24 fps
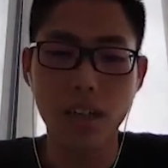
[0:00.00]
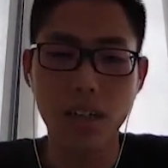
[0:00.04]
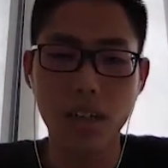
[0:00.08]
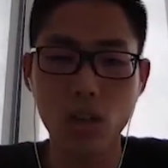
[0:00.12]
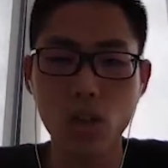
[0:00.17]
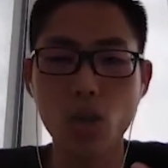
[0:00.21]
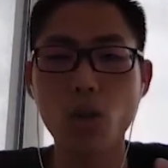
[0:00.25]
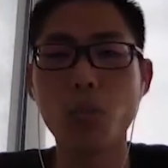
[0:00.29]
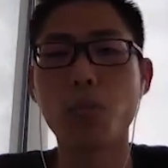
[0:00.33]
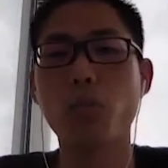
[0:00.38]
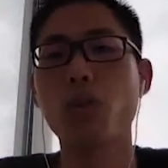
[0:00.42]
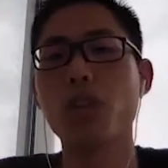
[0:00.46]

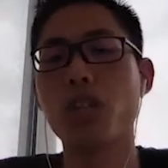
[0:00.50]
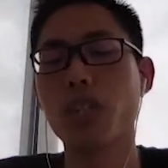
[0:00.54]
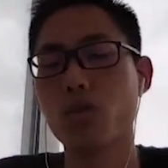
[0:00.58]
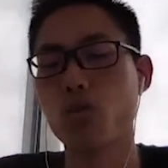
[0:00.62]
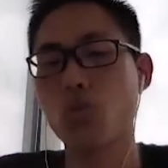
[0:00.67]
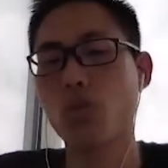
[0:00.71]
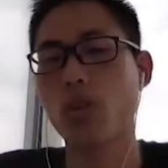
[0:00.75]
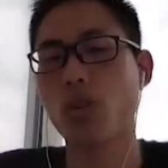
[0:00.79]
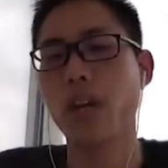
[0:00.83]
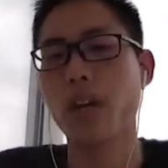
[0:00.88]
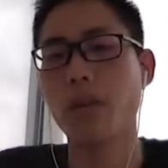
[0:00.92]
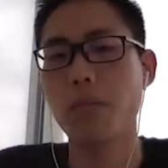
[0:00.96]
new projects
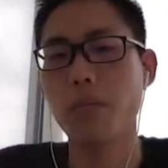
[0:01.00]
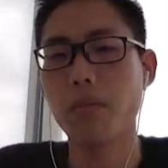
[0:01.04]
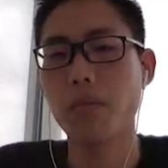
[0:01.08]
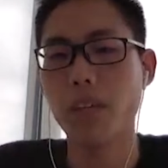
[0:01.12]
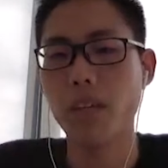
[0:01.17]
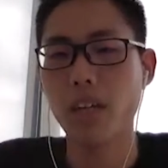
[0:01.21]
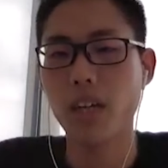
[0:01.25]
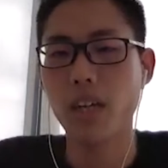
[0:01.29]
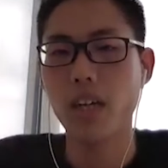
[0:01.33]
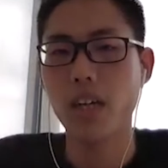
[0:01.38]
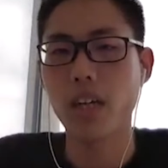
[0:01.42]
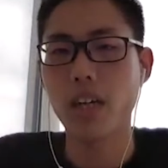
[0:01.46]

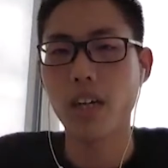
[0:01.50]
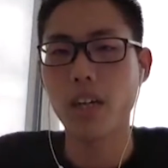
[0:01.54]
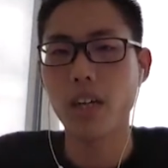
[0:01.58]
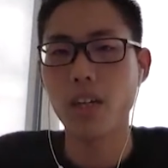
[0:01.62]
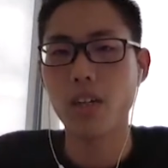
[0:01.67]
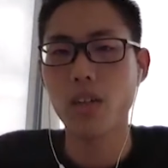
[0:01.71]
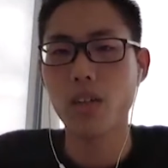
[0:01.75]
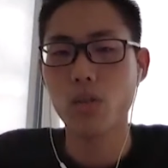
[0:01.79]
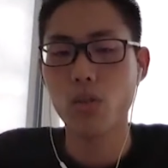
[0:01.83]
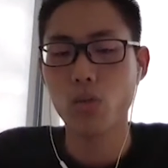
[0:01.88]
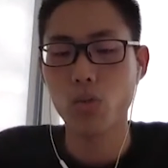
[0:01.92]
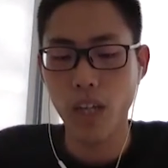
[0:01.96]

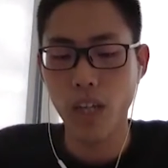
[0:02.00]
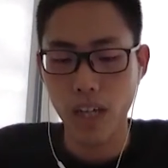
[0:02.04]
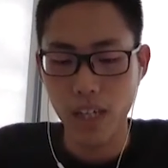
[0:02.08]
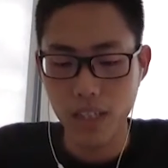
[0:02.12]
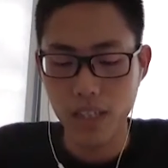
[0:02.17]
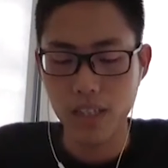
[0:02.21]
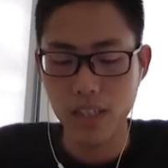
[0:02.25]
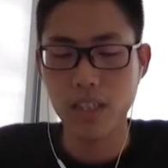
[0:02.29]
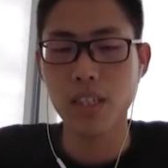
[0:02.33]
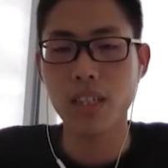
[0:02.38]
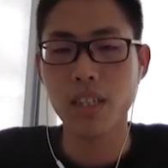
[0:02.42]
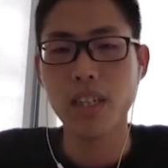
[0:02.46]
to get
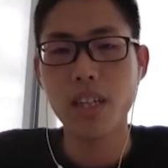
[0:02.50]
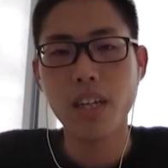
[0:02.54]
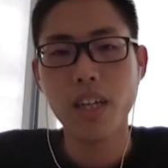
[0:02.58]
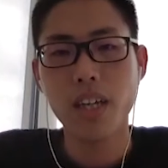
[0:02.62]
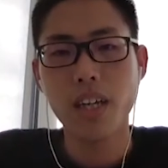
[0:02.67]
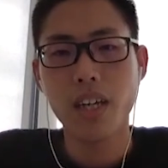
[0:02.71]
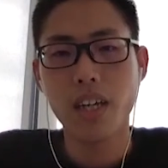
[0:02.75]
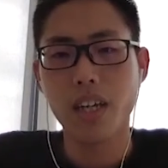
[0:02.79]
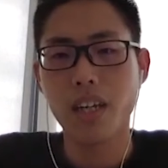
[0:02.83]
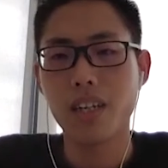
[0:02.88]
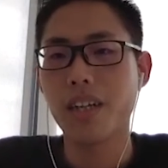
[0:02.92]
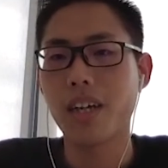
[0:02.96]
listed.
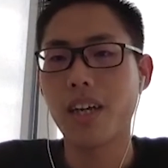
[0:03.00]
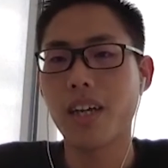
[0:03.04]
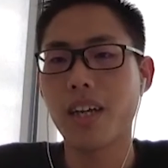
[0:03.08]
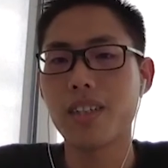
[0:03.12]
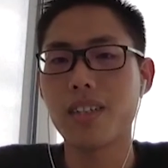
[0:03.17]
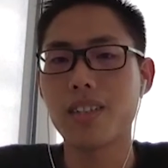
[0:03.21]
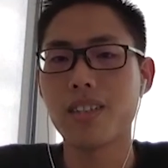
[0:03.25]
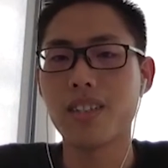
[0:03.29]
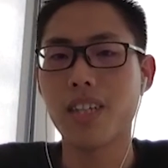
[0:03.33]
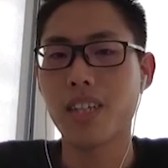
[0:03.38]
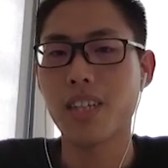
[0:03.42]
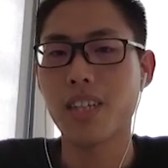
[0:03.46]
And
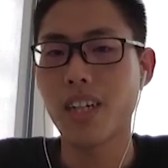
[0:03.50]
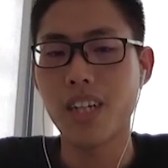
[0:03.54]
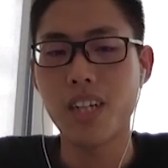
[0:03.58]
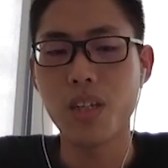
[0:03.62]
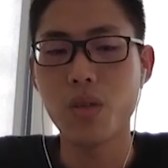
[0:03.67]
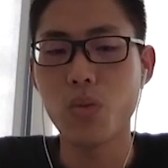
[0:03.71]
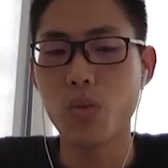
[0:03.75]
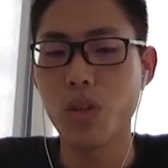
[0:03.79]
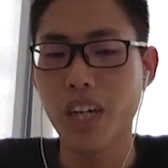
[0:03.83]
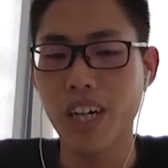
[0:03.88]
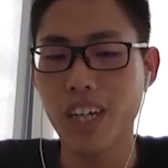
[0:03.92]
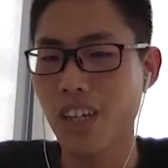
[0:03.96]
then suddenly
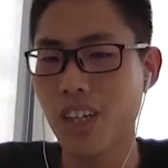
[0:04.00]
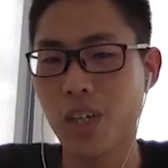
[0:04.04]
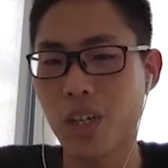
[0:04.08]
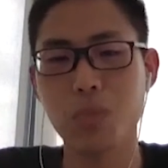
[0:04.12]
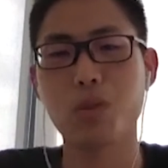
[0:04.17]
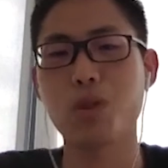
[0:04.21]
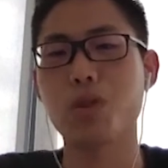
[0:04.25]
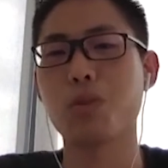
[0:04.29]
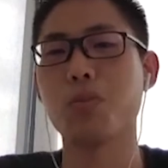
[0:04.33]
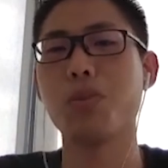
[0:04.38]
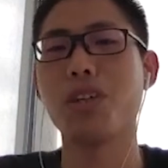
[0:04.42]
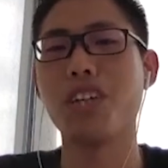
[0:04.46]
we are in
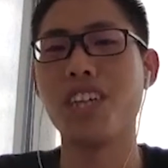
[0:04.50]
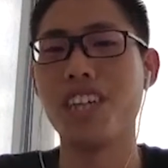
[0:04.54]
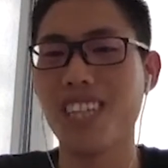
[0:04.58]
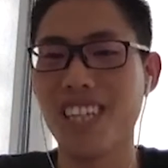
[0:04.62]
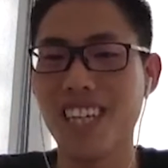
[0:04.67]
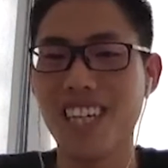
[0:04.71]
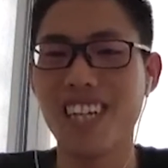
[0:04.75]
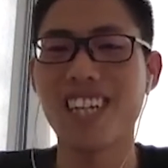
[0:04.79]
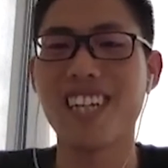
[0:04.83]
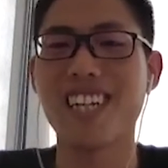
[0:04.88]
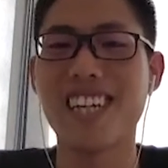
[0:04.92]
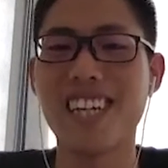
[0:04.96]
crypto spring,
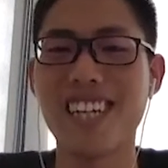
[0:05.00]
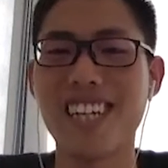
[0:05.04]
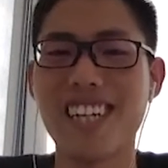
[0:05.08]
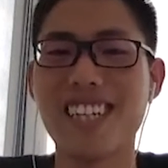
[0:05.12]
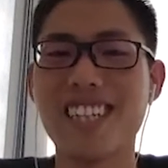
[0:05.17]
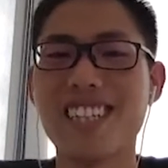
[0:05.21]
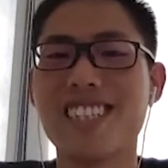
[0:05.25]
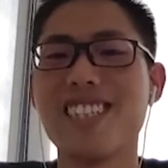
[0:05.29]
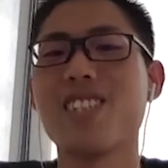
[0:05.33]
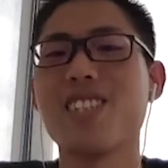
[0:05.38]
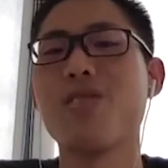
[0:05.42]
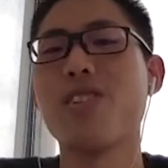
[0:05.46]
and
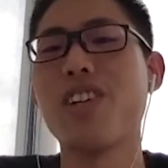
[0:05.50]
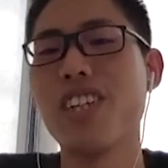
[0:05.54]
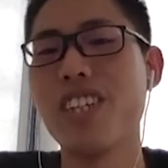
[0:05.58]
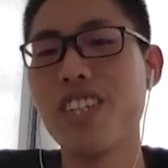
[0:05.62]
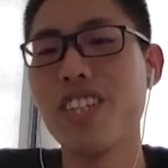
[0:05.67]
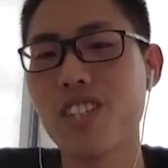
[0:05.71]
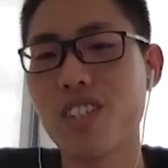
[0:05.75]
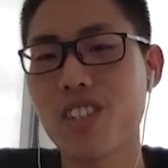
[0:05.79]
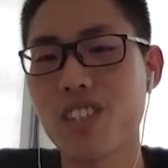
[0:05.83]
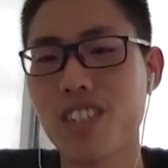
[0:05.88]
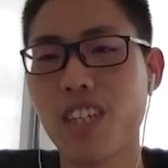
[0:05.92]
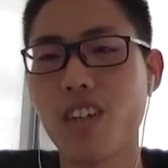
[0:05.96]
this is very
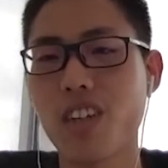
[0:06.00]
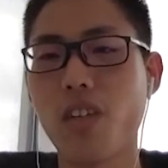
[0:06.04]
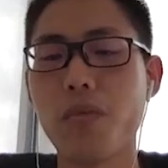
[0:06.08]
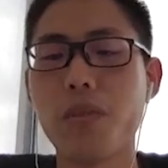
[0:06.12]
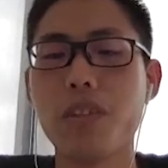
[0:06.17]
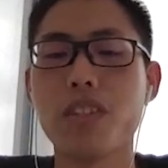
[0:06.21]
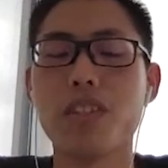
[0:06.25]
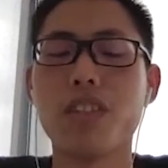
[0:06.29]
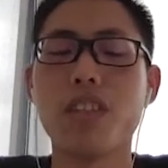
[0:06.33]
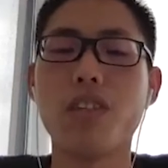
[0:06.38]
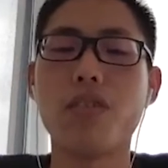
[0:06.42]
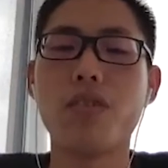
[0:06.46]
interesting,
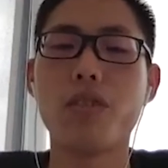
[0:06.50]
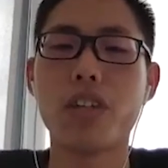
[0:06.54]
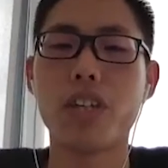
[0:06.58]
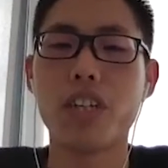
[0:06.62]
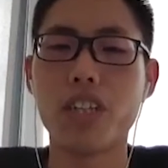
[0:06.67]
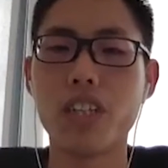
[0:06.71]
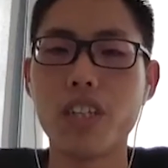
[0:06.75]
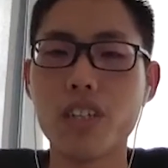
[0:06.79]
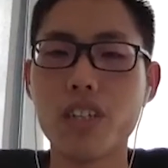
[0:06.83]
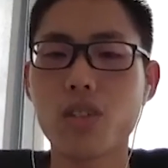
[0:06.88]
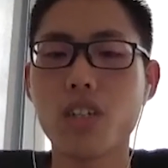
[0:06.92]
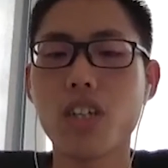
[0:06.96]
obviously, for the
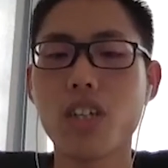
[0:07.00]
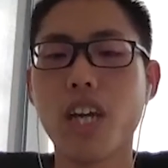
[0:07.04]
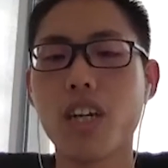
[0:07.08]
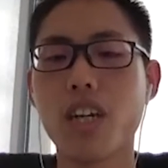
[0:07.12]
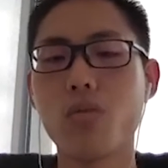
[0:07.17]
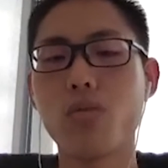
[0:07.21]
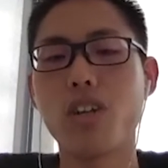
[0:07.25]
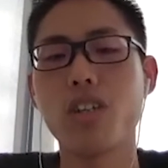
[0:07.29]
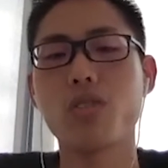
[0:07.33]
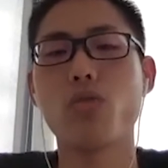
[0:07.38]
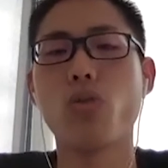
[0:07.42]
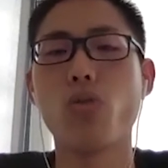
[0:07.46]
industry.
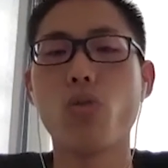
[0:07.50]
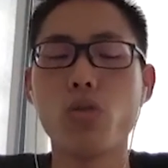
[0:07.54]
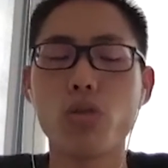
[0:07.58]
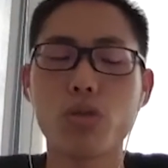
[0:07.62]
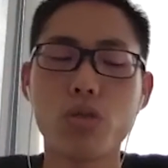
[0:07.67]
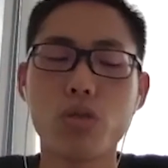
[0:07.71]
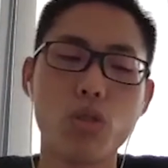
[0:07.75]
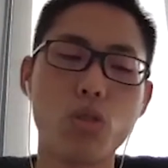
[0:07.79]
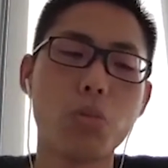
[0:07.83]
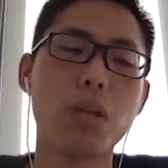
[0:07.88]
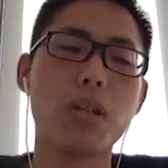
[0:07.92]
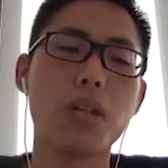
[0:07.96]
Otherwise, we would
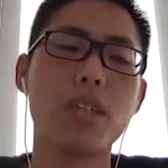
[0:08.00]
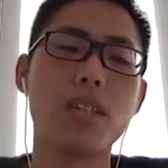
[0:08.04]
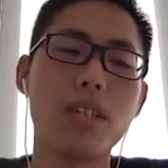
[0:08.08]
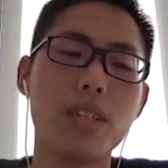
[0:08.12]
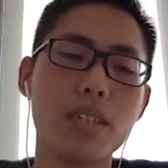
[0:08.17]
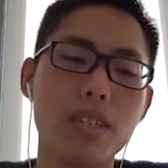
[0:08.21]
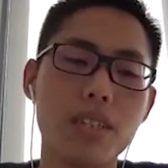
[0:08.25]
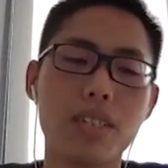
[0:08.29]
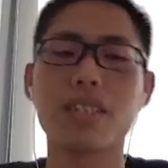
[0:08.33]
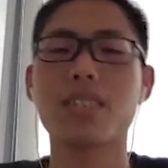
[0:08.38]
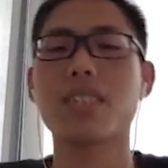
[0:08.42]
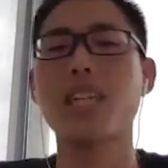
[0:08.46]
still be
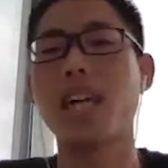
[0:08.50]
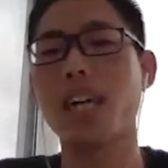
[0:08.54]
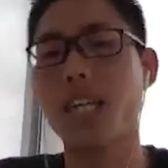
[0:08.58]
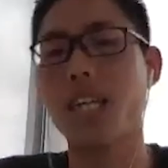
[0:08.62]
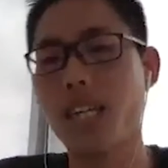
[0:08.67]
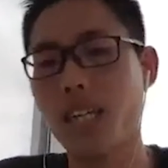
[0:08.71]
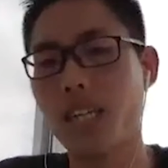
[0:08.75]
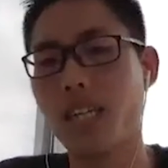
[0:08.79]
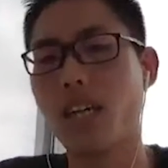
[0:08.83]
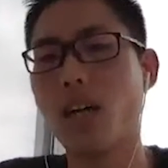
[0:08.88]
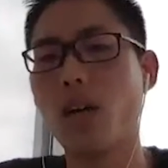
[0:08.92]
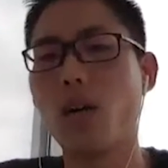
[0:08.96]
stuck
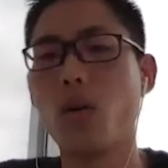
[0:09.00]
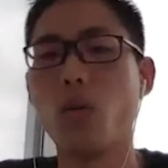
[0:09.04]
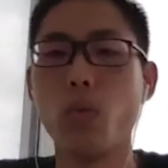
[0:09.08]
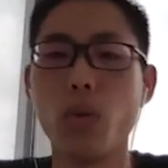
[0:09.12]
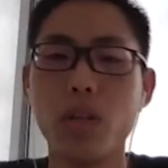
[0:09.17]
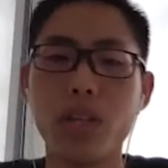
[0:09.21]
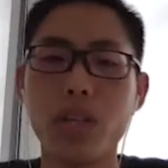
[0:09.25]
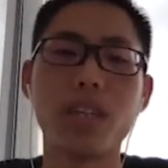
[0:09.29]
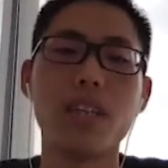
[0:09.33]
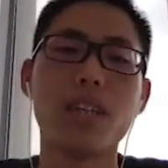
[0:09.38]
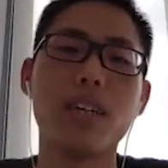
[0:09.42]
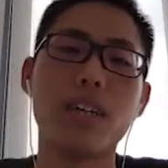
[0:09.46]
in the
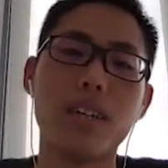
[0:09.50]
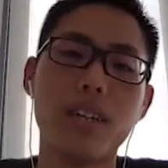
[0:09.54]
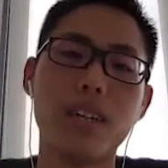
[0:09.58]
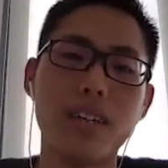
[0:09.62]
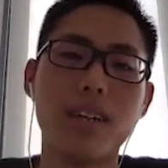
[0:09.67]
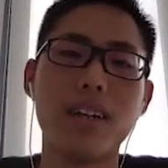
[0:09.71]
winter